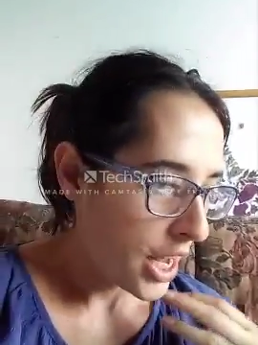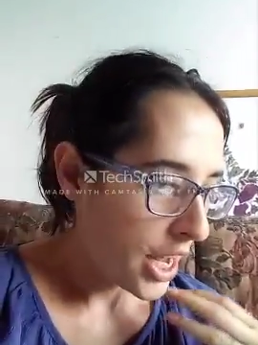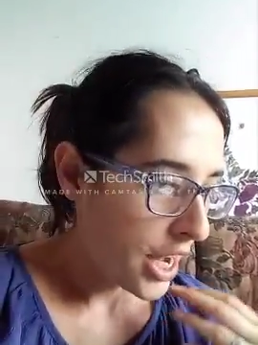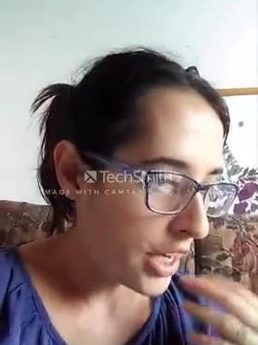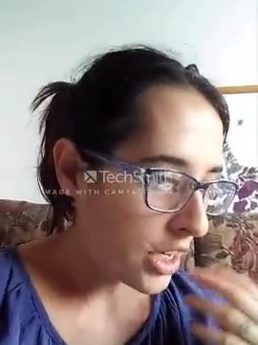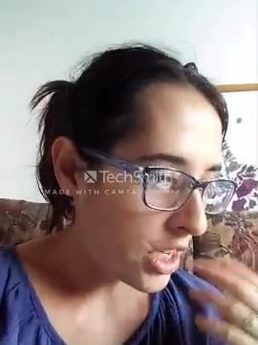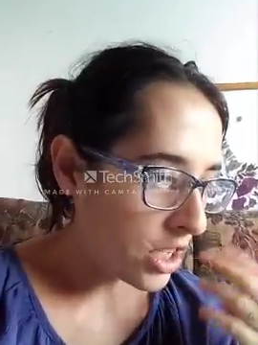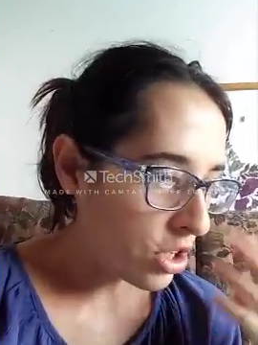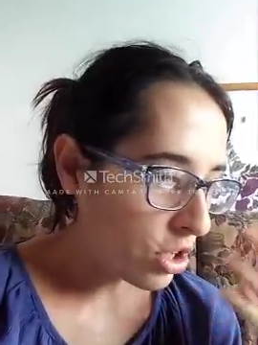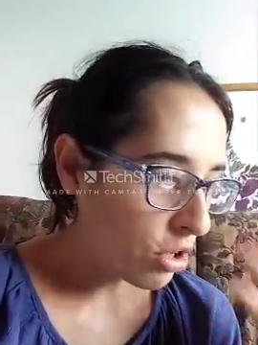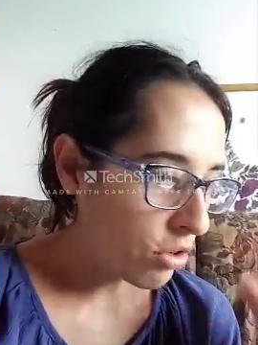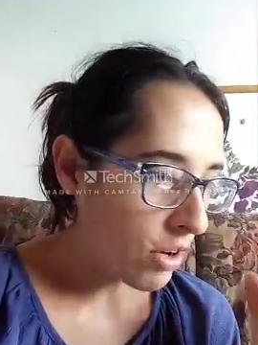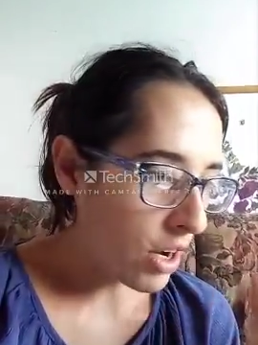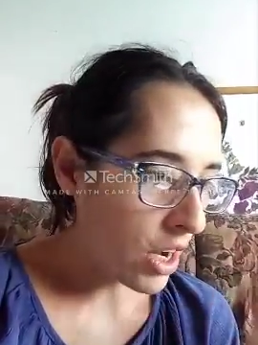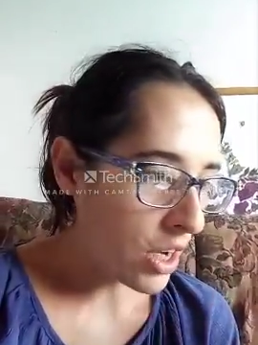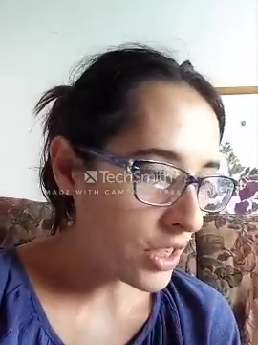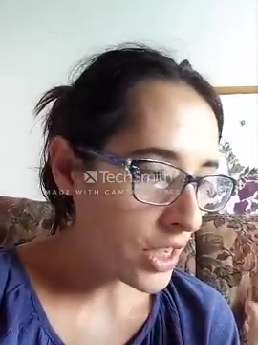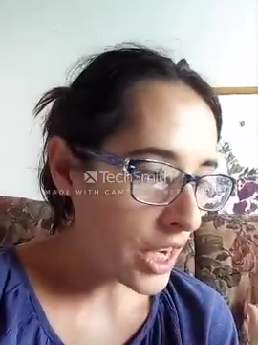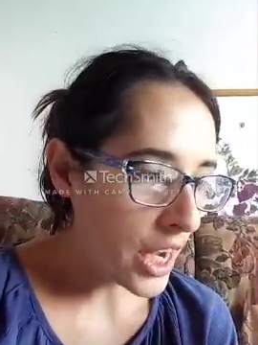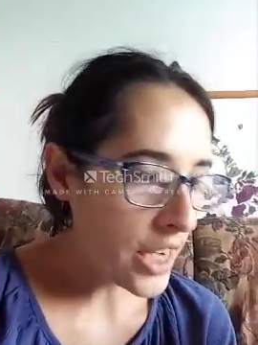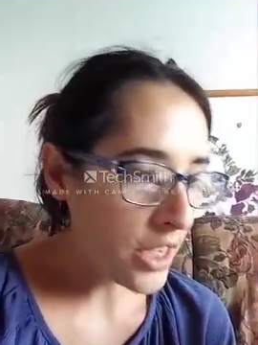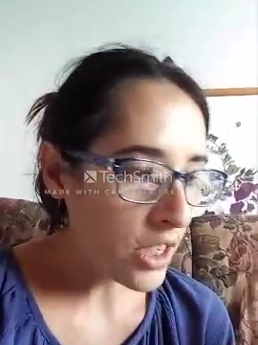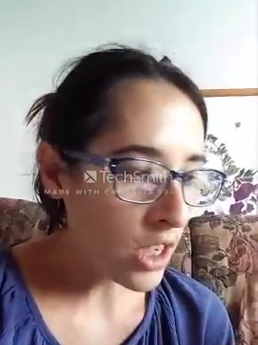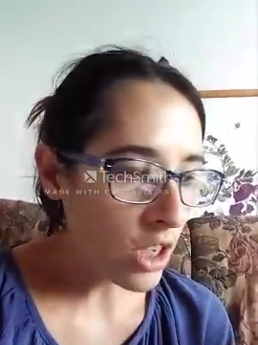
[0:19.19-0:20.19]
and it's
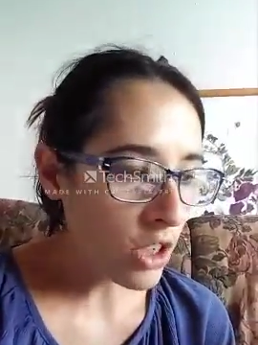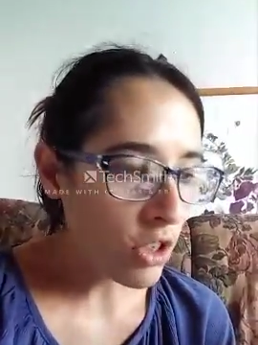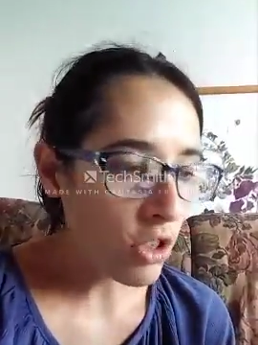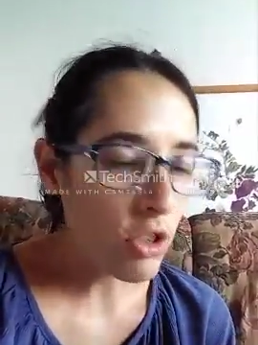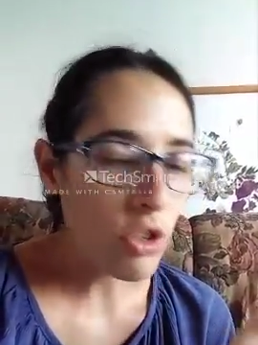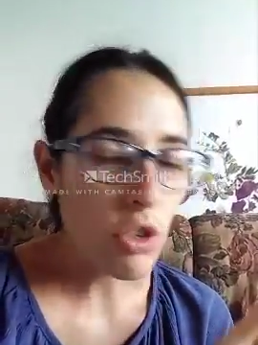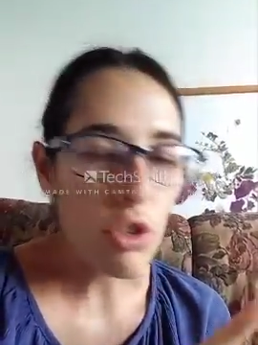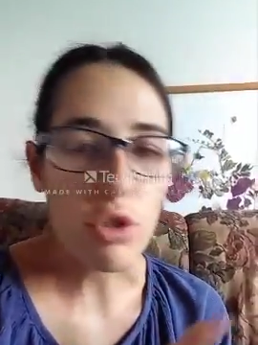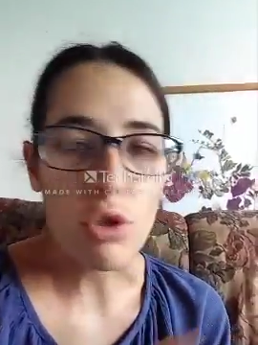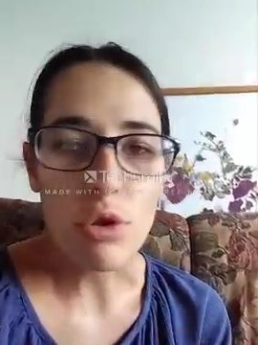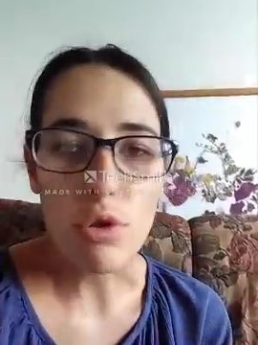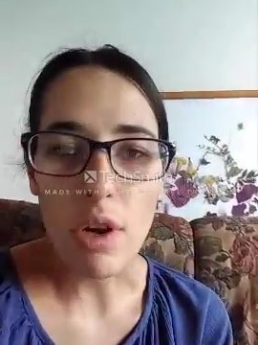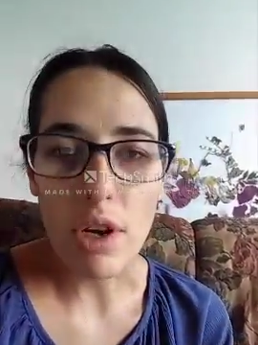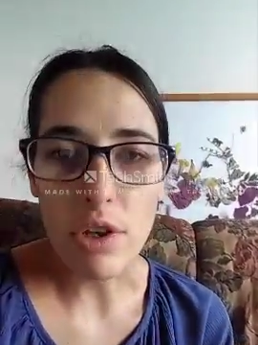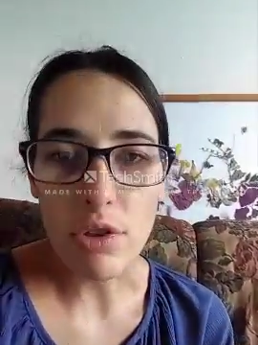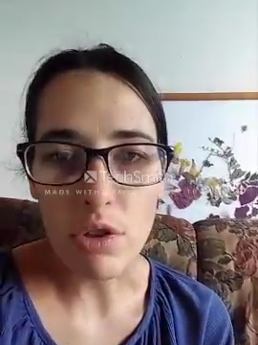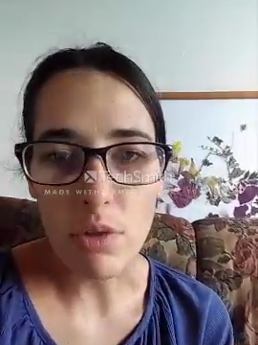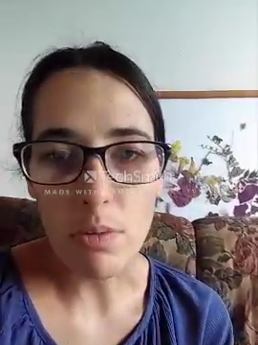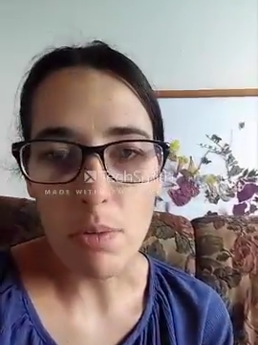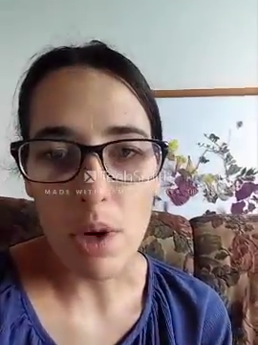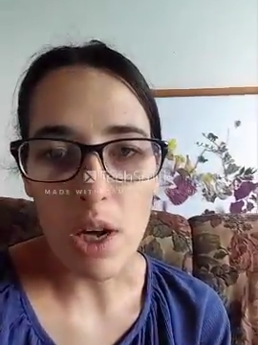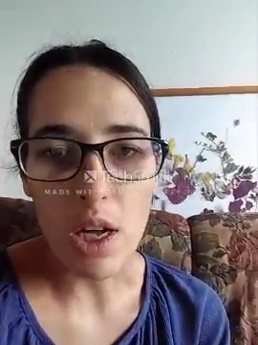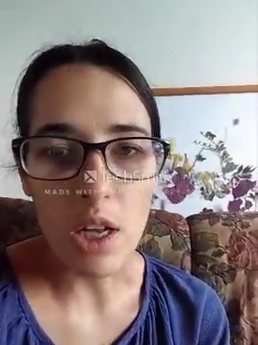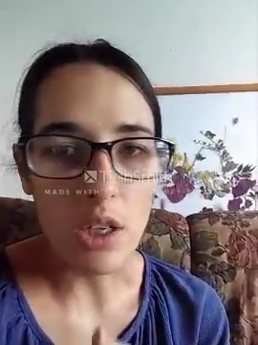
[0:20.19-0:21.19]
around 800 to
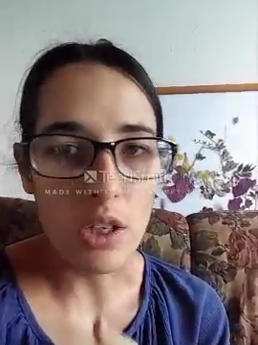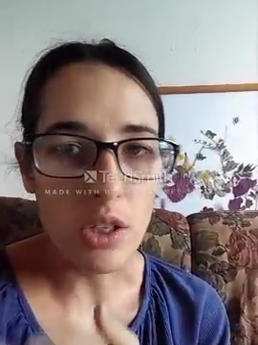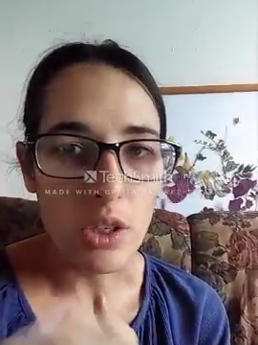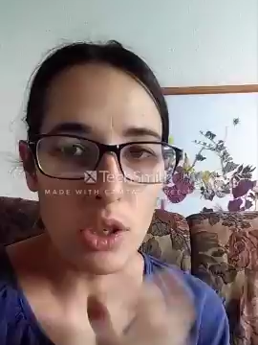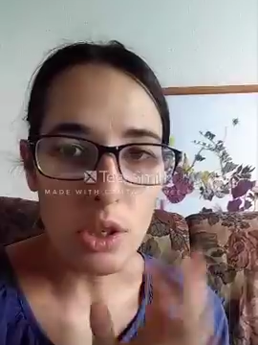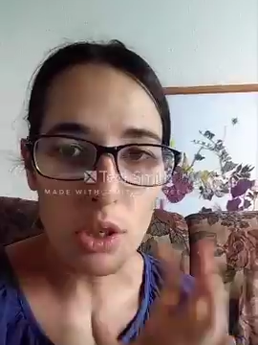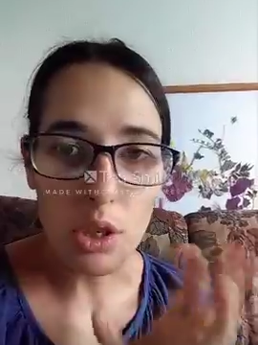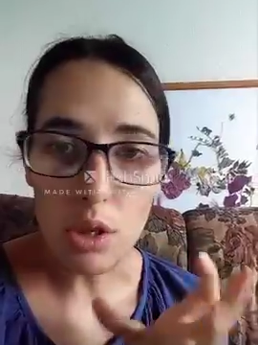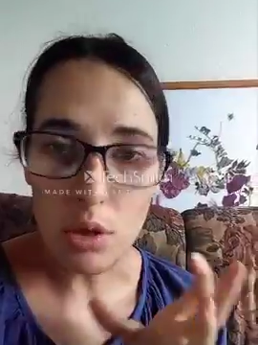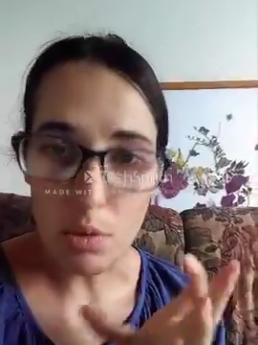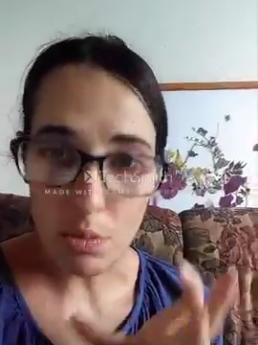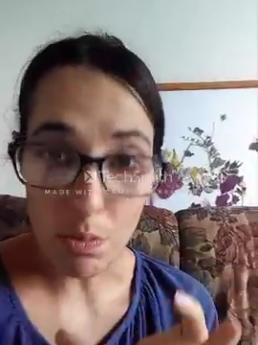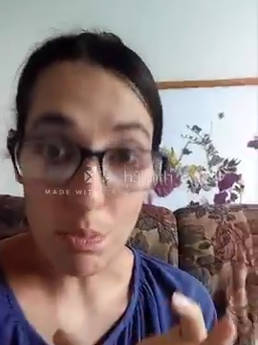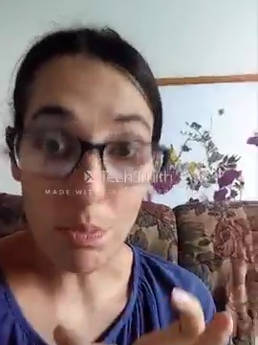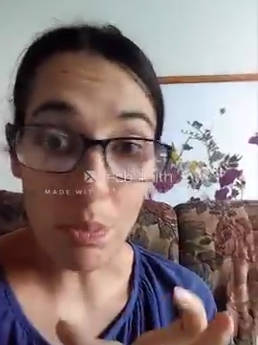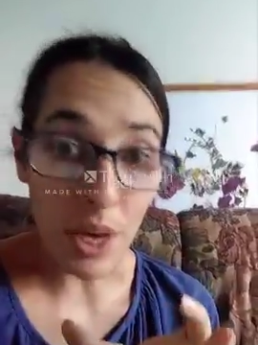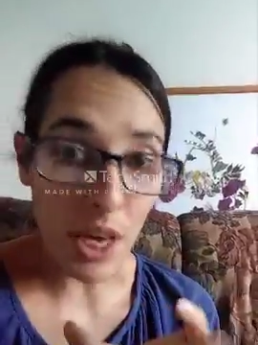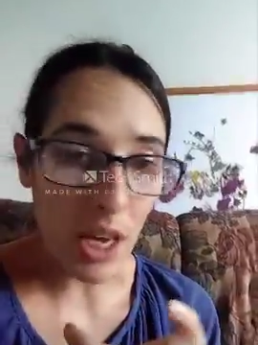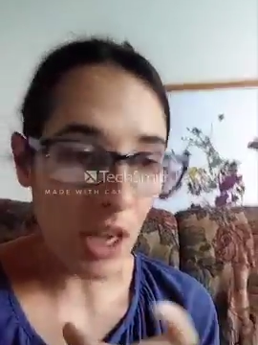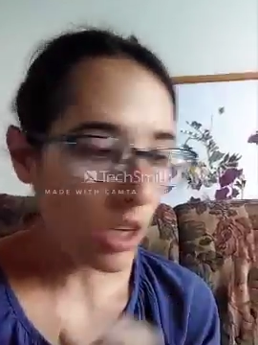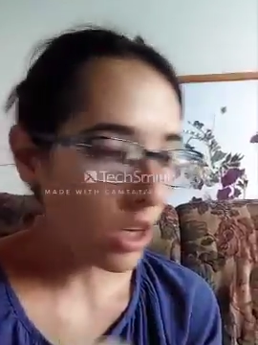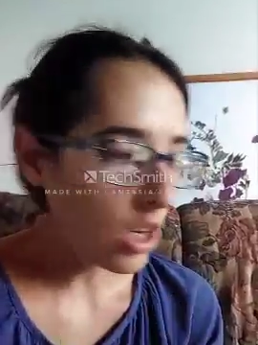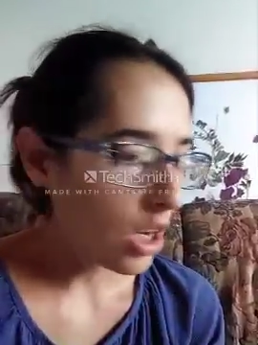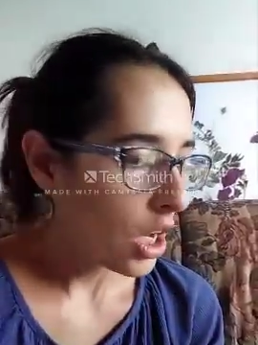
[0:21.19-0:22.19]
200 miles
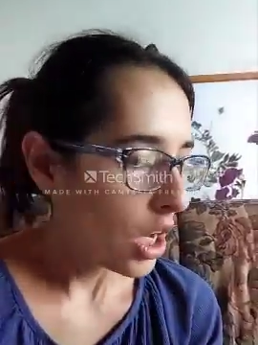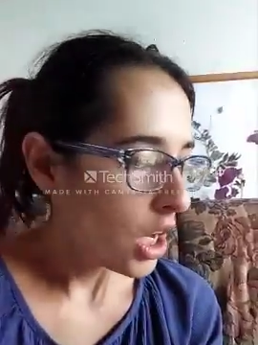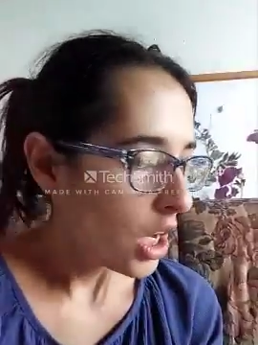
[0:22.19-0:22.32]
big.